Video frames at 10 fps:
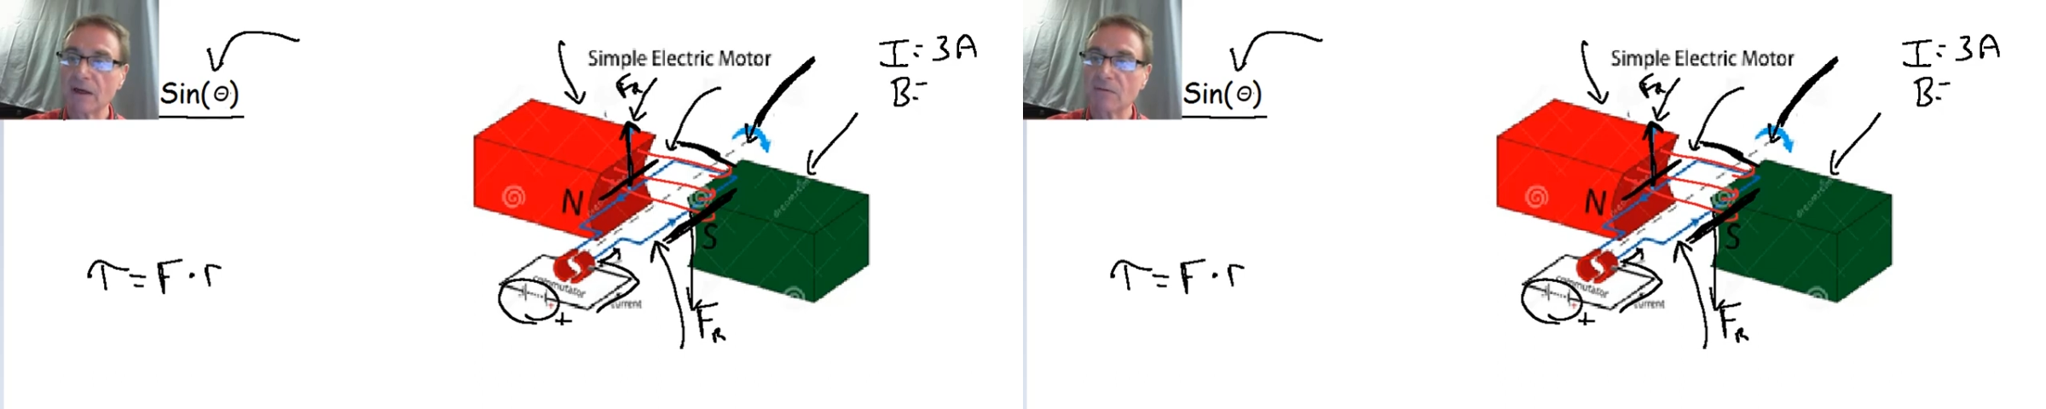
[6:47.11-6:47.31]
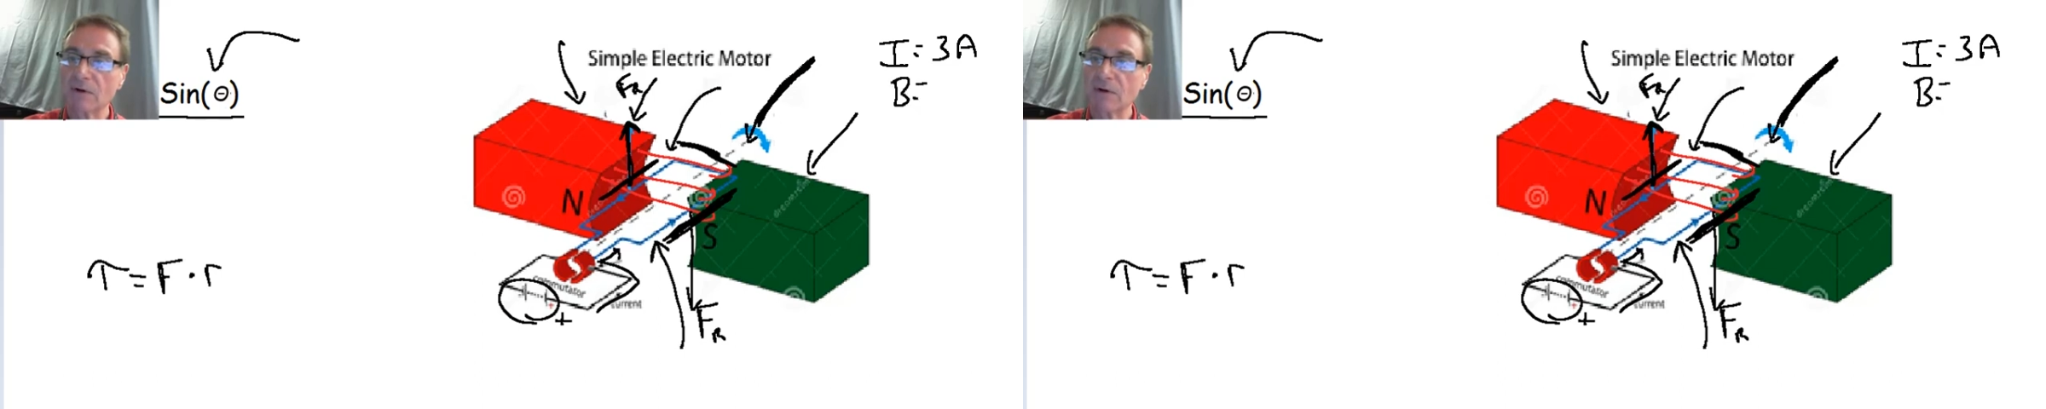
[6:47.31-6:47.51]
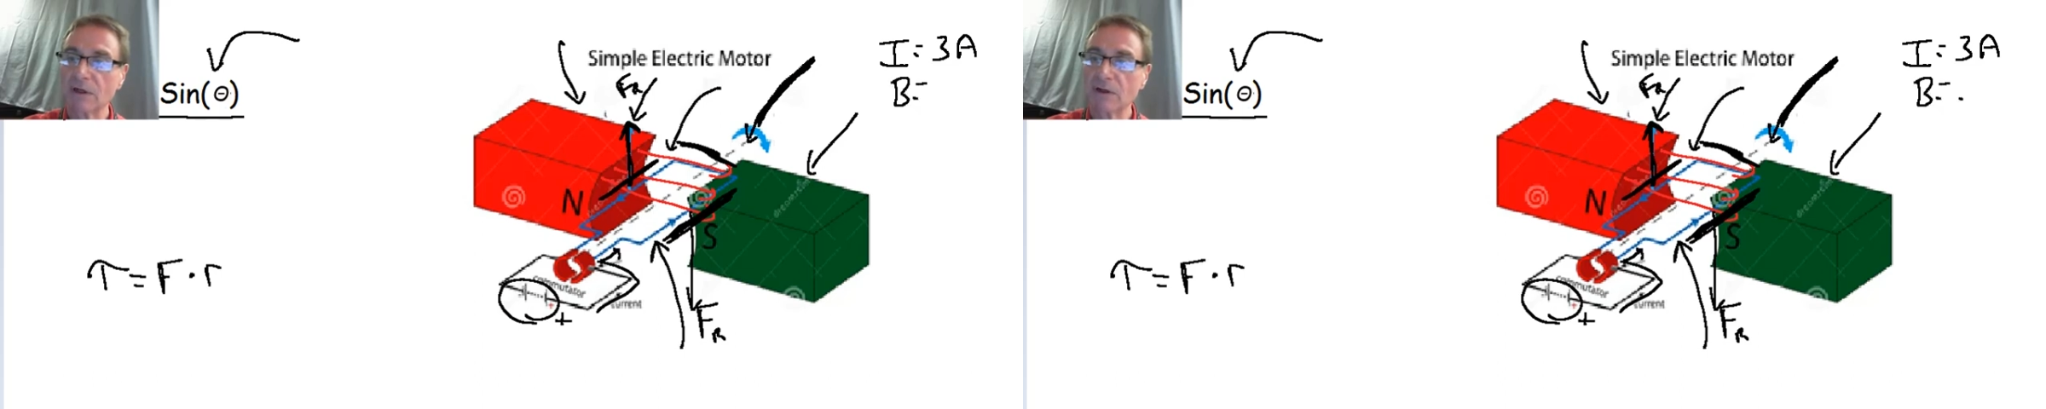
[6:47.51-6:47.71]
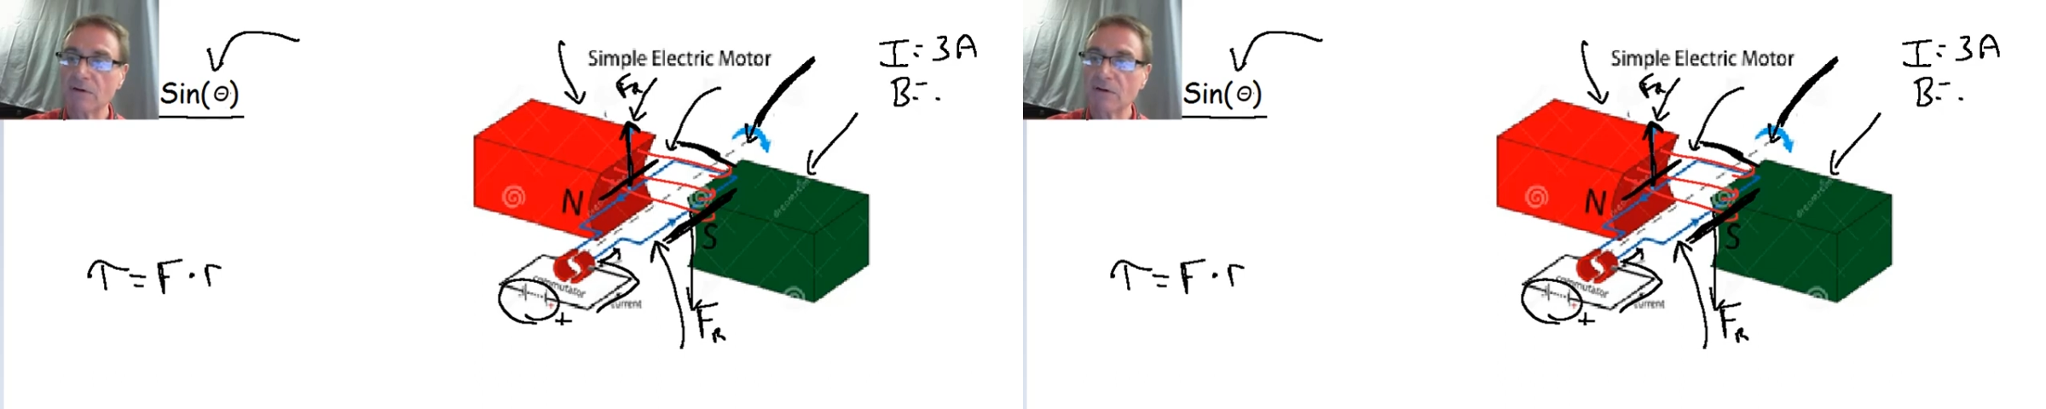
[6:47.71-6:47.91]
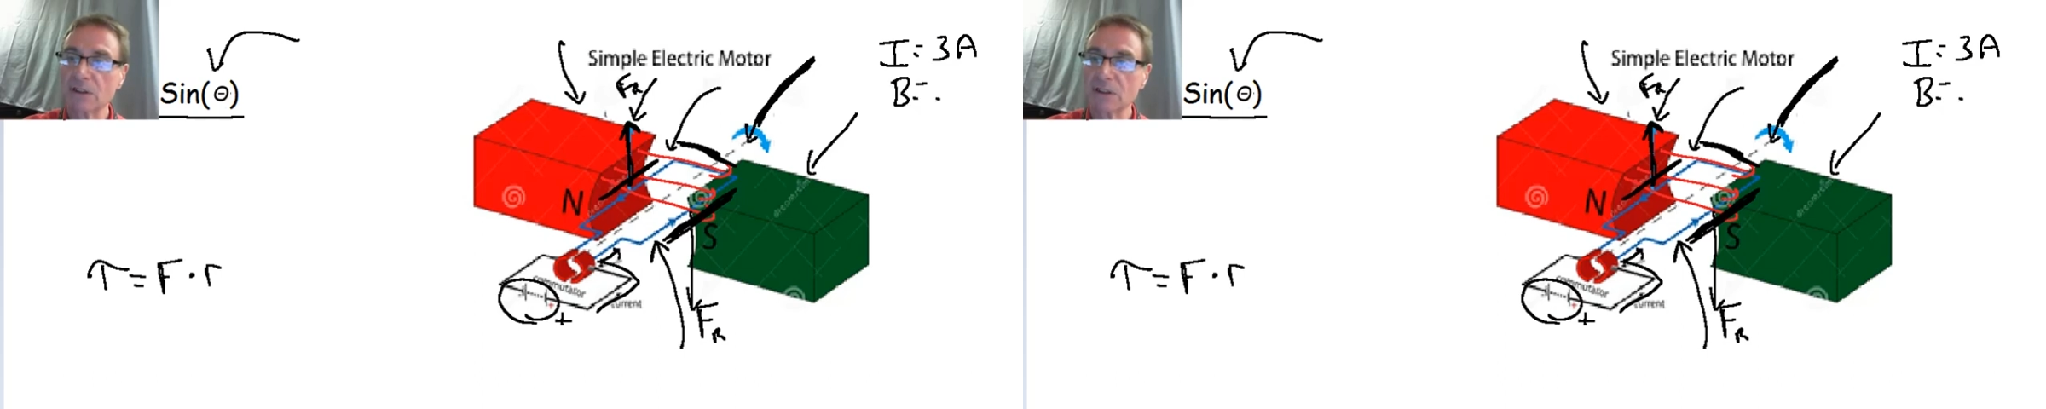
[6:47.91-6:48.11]
we're going to
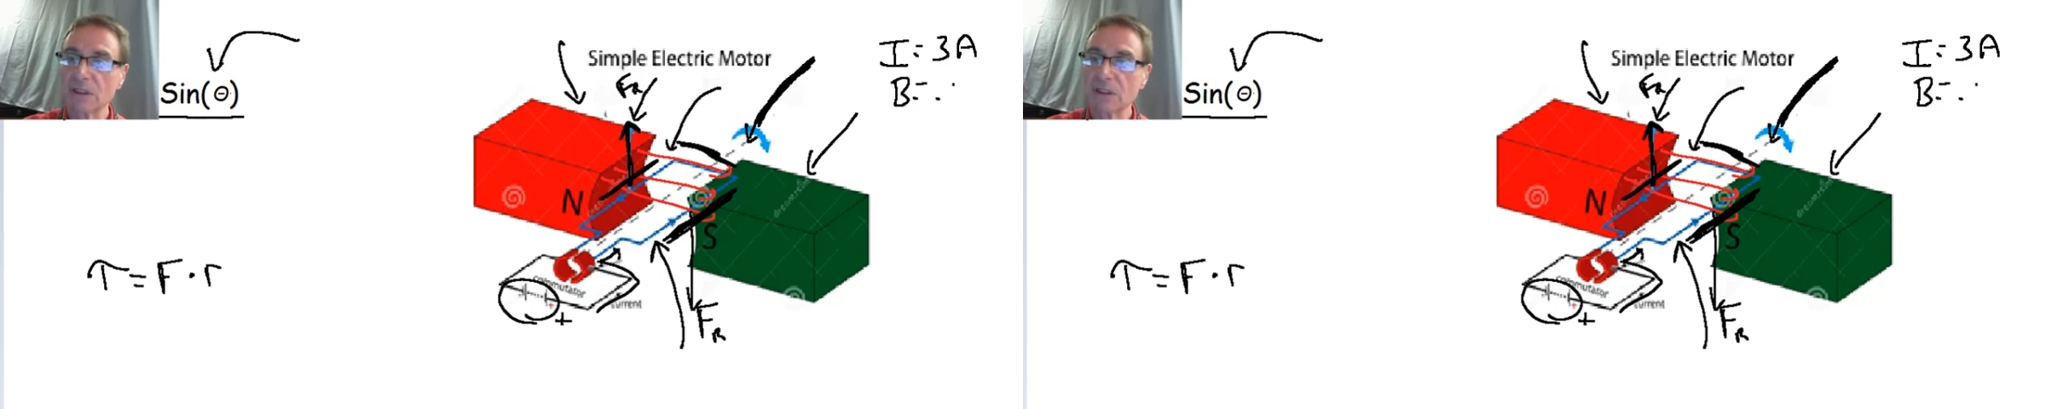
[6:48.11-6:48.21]
use is